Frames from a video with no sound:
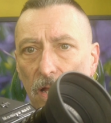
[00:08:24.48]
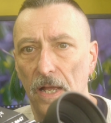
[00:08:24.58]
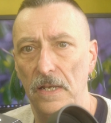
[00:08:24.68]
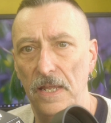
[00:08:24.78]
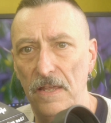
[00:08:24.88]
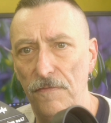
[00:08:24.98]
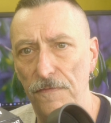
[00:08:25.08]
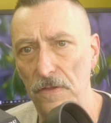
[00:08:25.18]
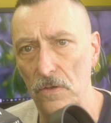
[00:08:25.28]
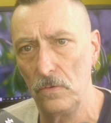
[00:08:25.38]
And if
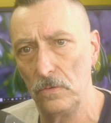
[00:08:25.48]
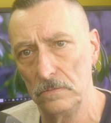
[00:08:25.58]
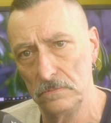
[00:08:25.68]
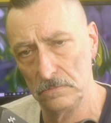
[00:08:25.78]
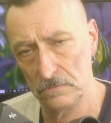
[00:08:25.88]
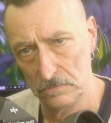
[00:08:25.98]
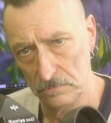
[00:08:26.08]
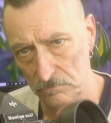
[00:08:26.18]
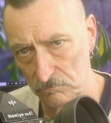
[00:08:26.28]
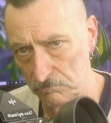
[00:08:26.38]
you
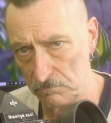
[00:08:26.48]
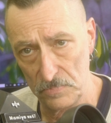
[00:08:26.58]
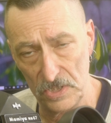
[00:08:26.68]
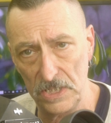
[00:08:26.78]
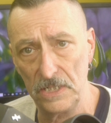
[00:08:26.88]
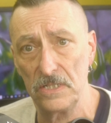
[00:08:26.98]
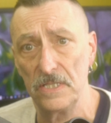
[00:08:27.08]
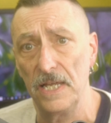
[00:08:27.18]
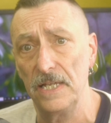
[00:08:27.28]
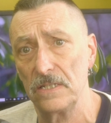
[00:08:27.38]
stick to
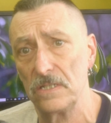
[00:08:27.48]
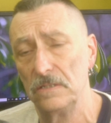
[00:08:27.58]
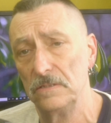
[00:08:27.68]
that,